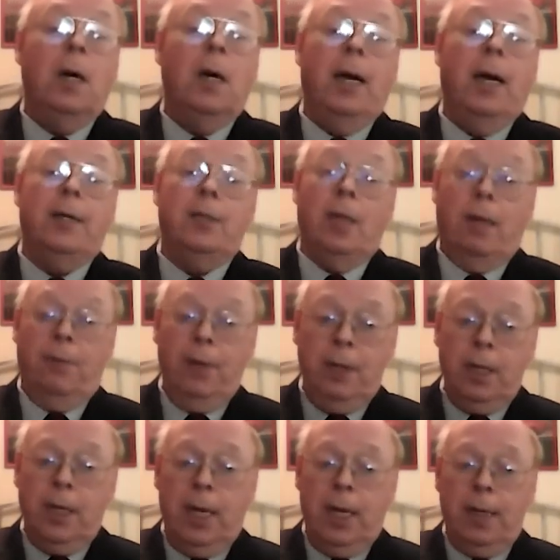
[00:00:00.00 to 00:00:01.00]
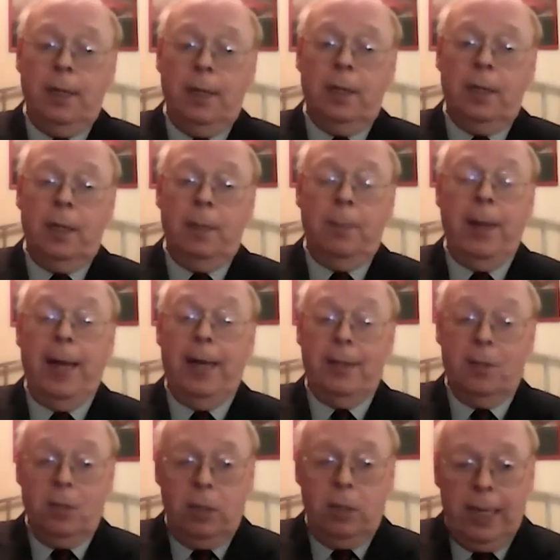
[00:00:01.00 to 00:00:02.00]
as I've indicated in
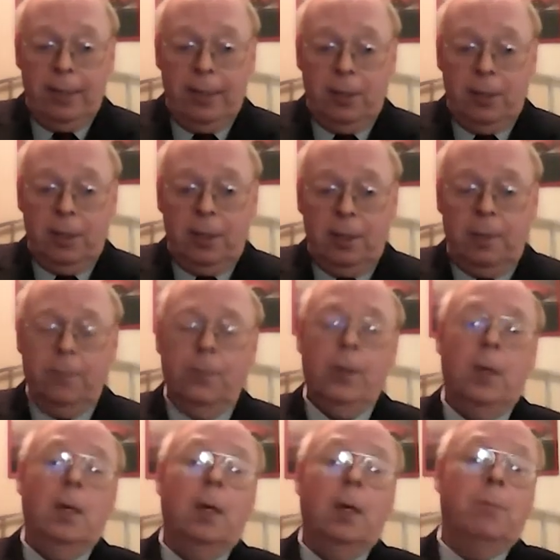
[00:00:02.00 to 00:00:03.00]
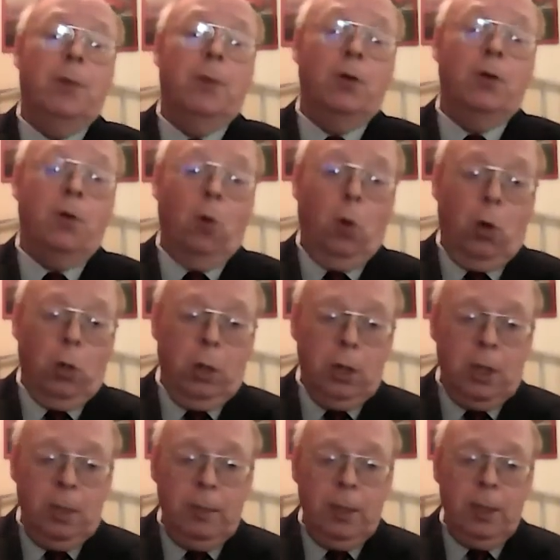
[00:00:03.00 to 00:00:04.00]
past classes, both
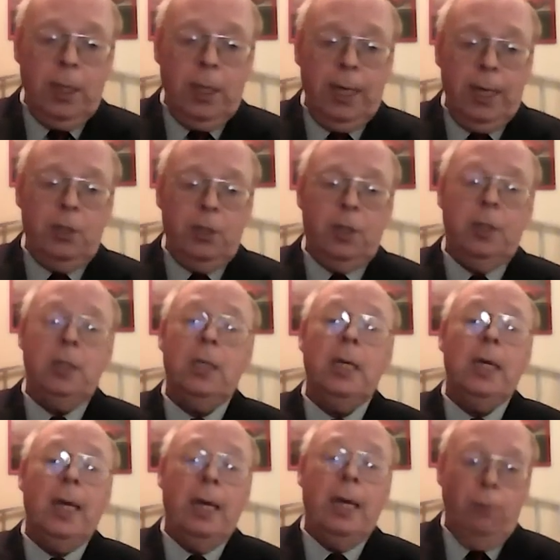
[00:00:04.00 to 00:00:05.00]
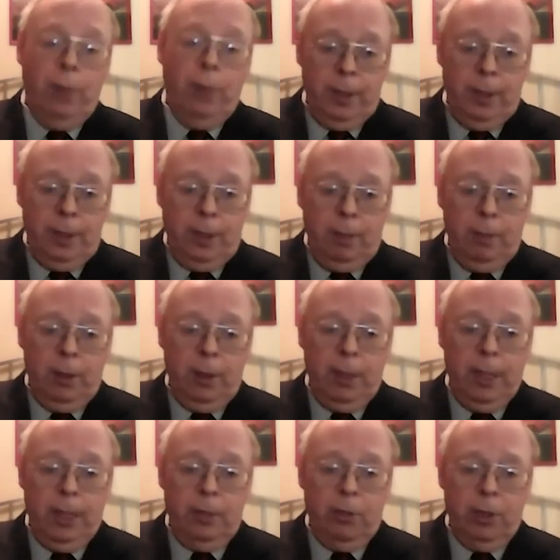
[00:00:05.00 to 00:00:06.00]
oral communication and written
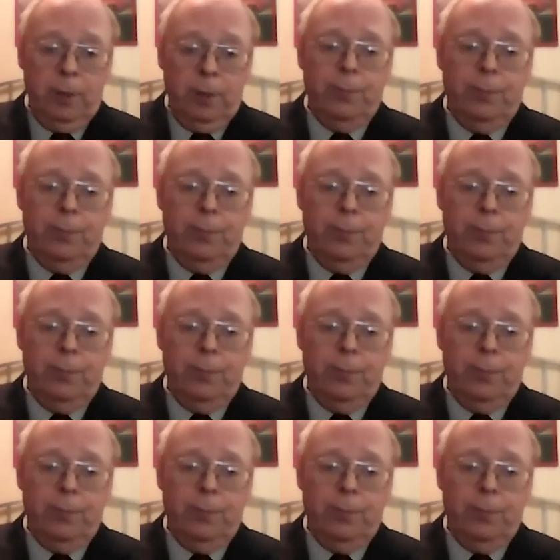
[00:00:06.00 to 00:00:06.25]
communication.